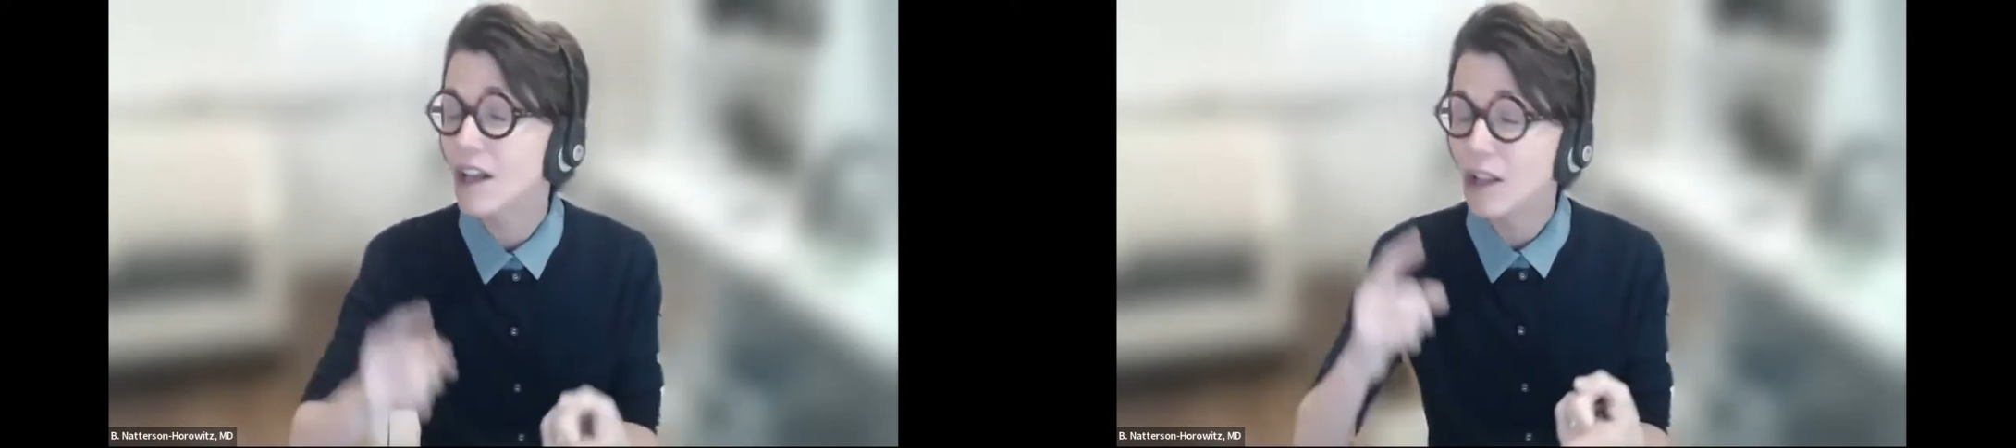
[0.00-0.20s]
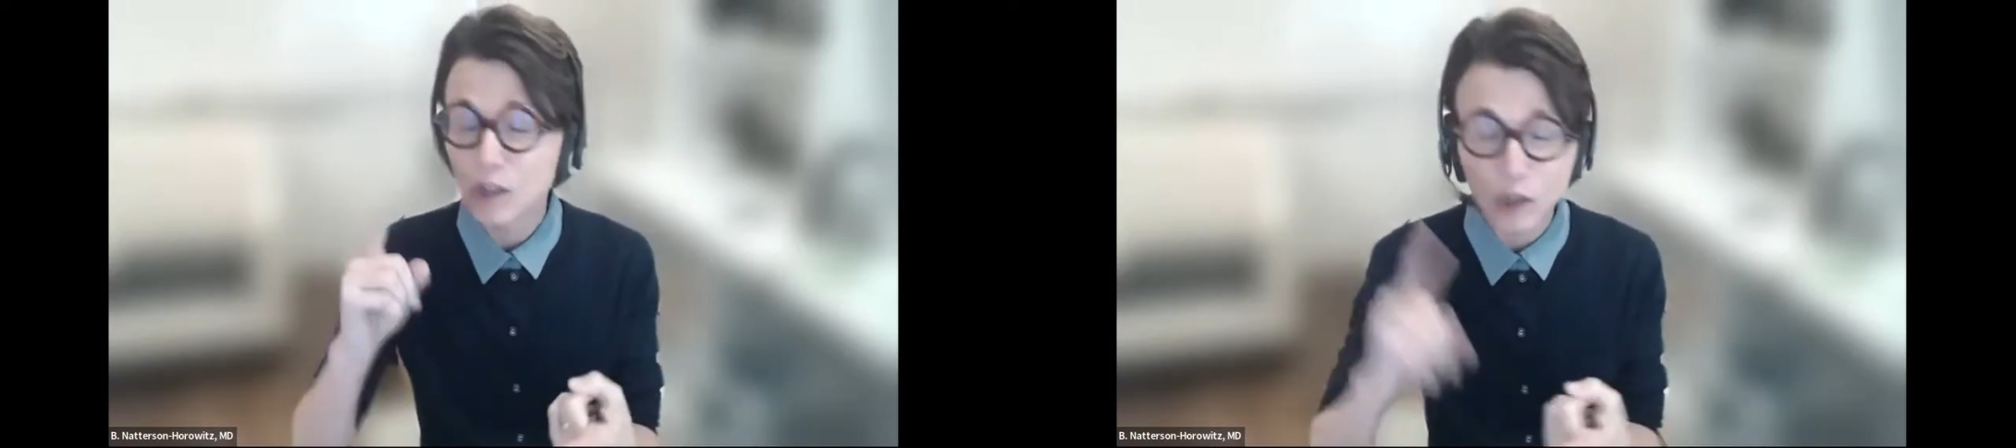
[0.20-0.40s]

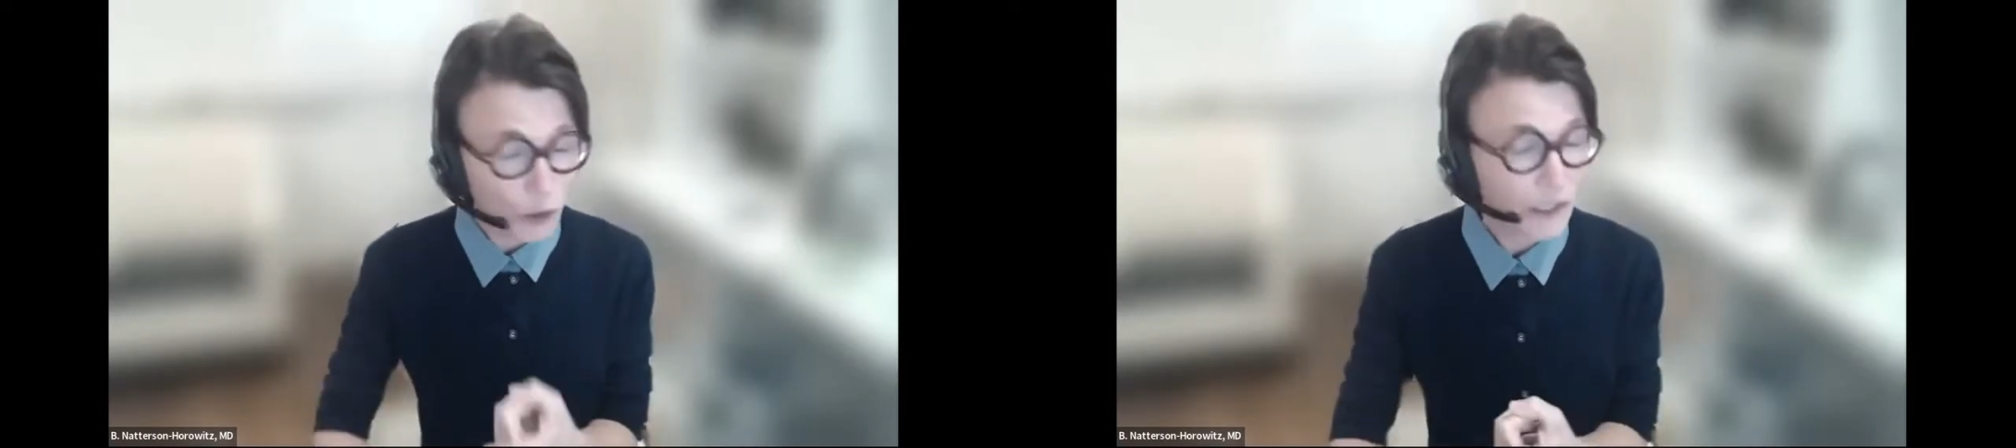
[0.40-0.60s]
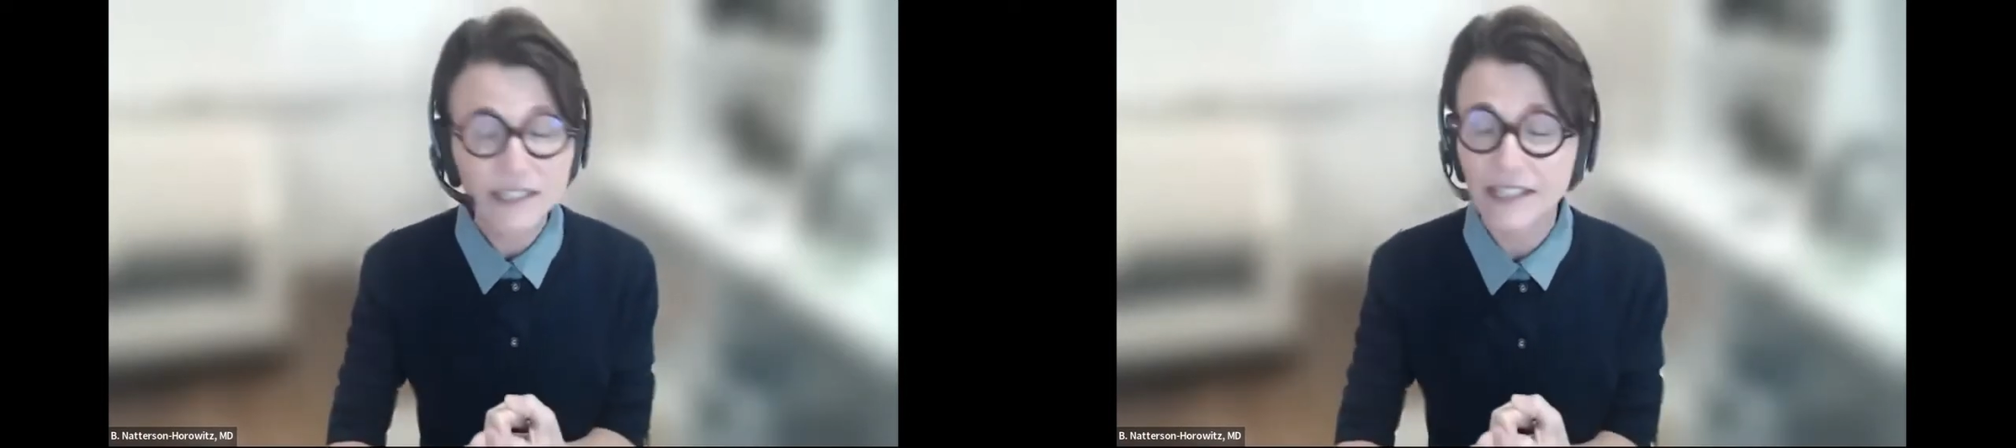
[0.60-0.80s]

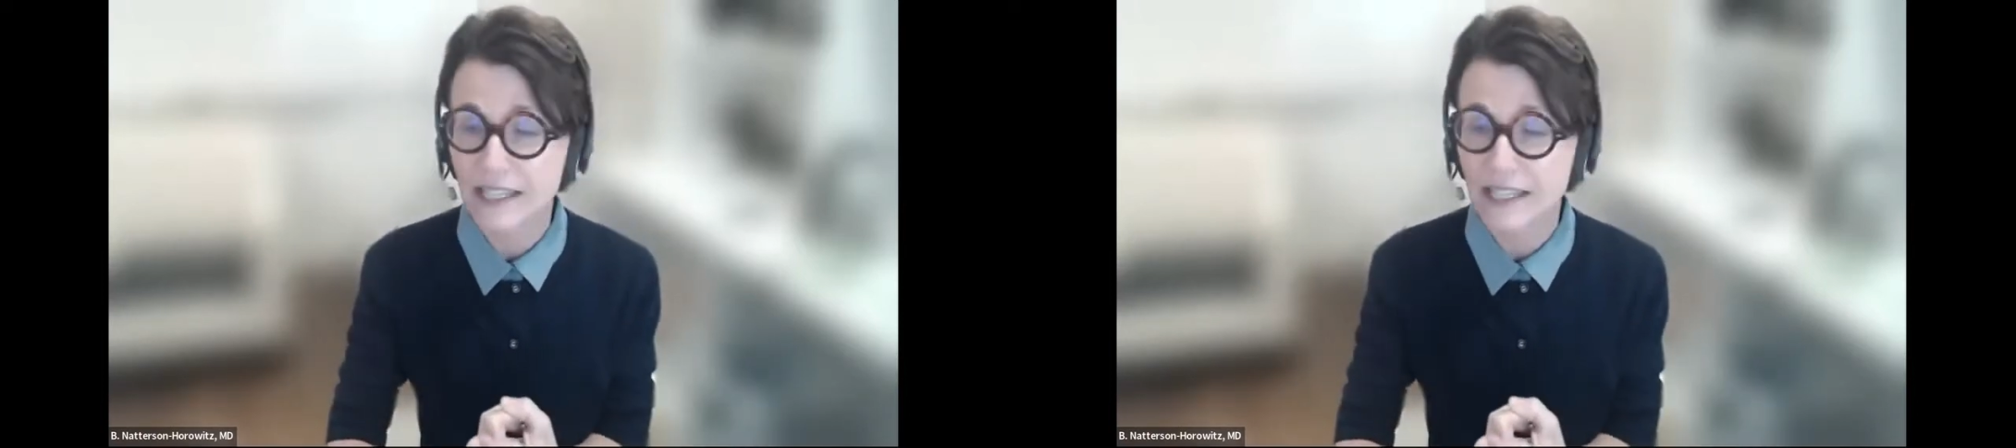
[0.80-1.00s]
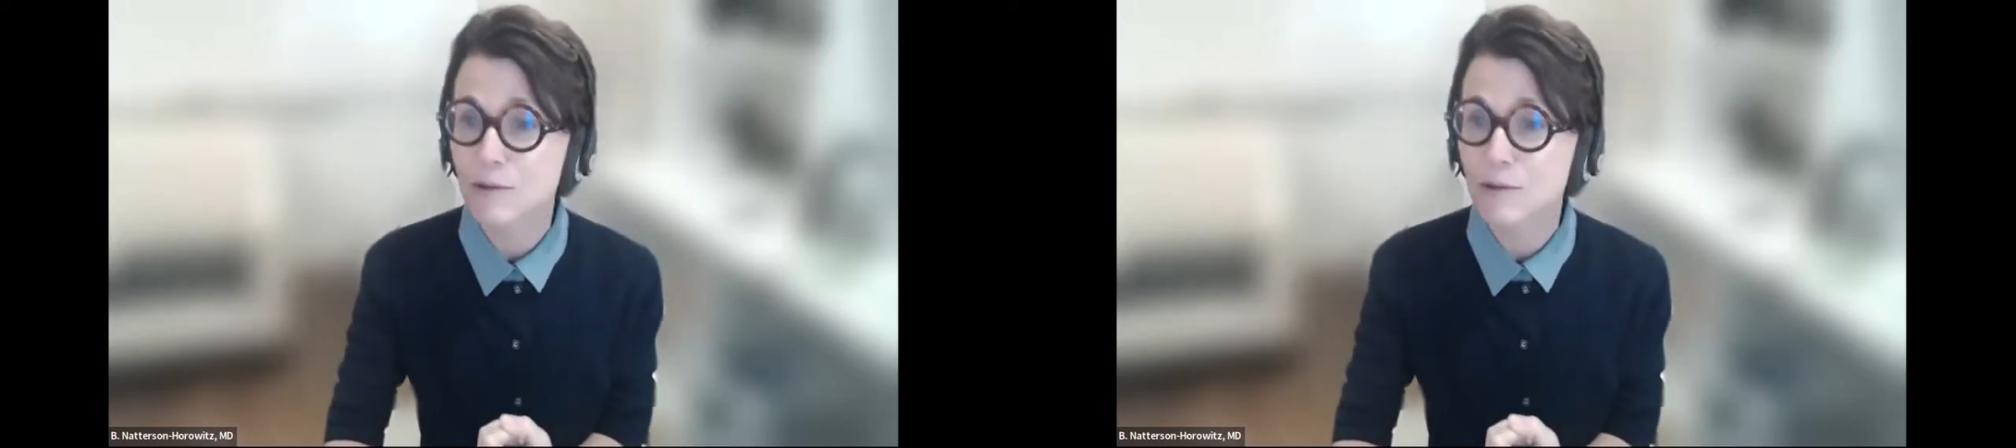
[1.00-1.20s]
learning to
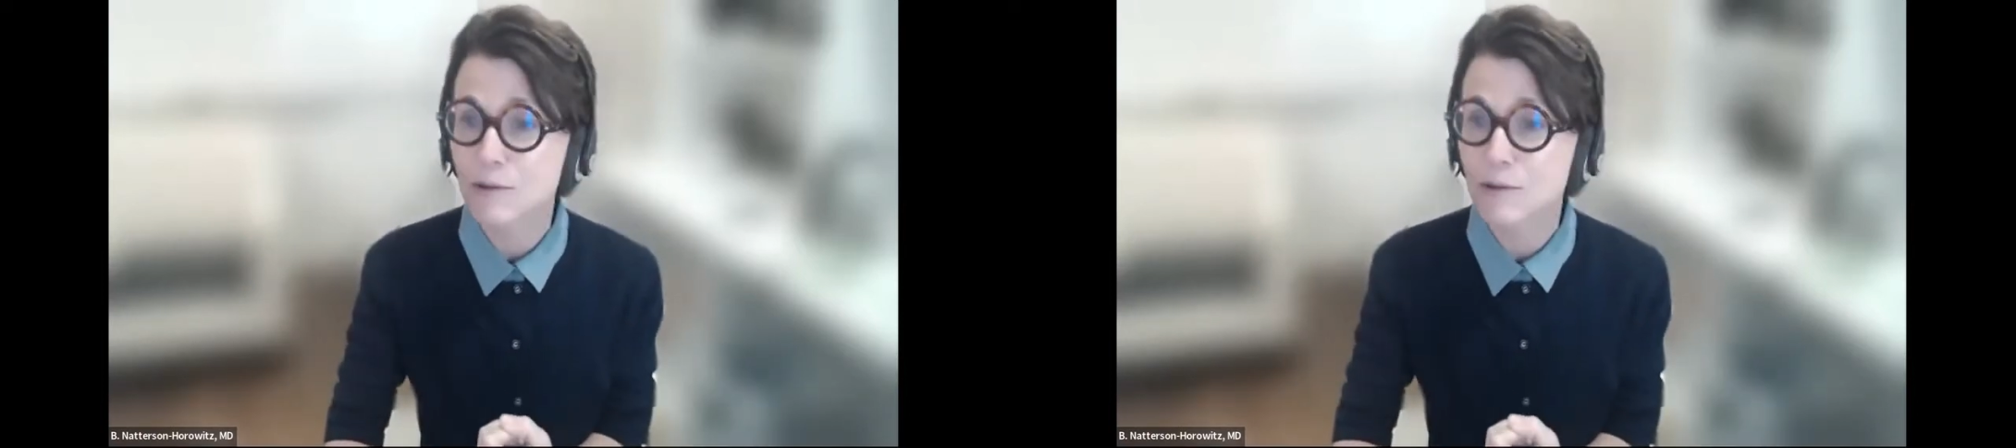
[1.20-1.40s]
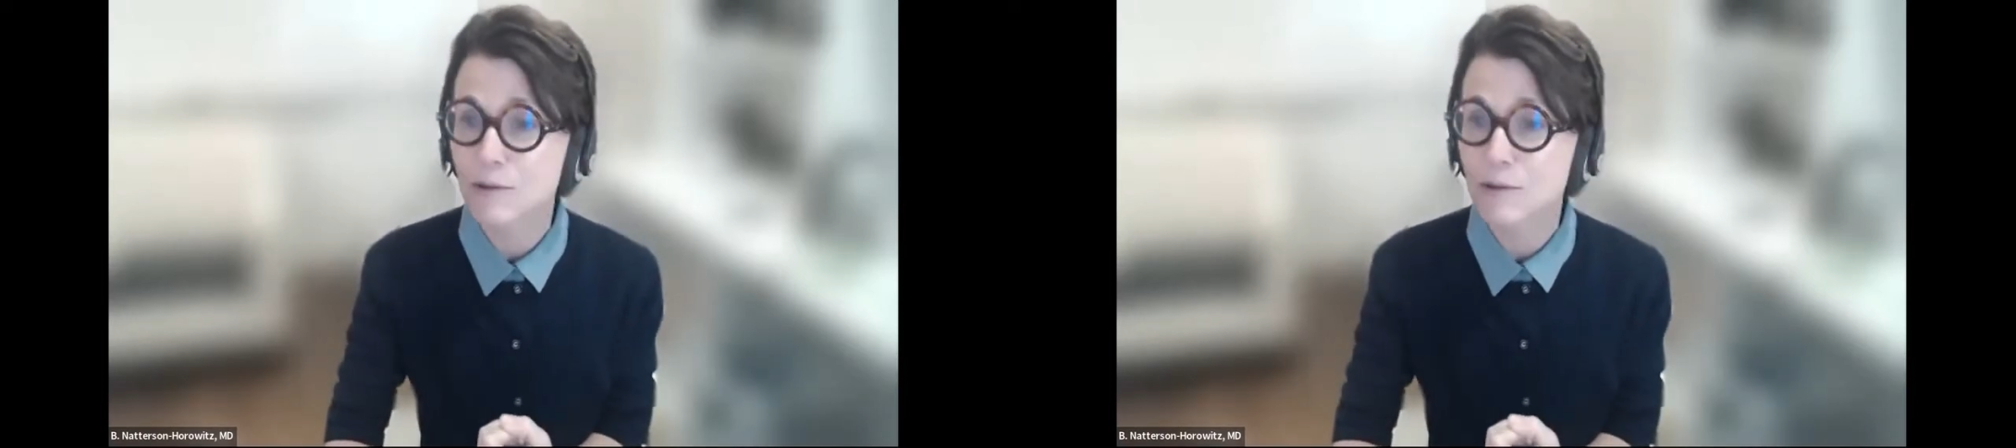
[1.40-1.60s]
keep
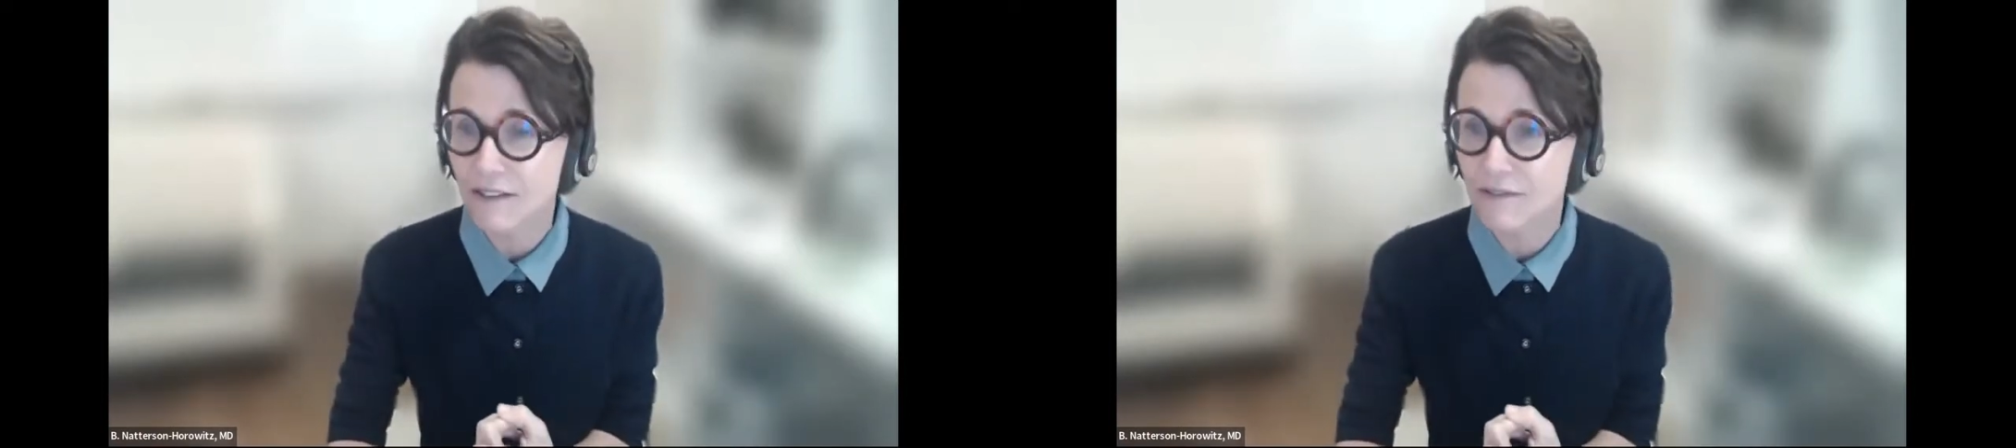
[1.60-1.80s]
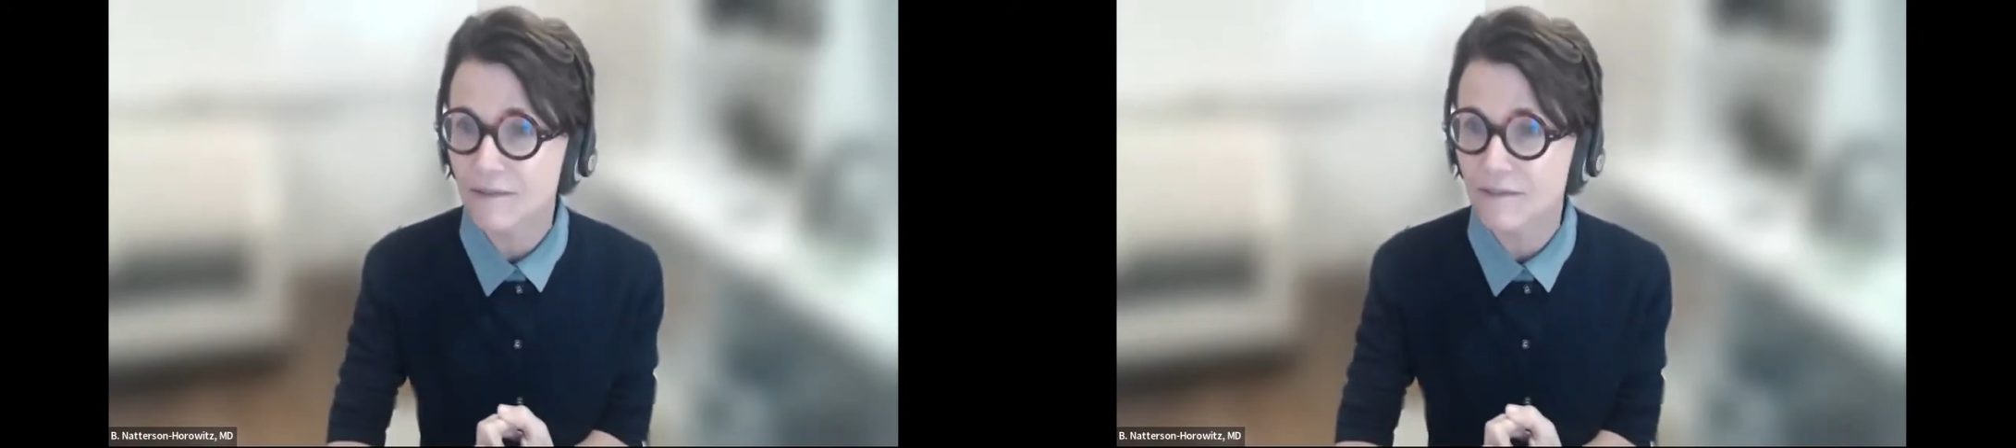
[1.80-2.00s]
yourself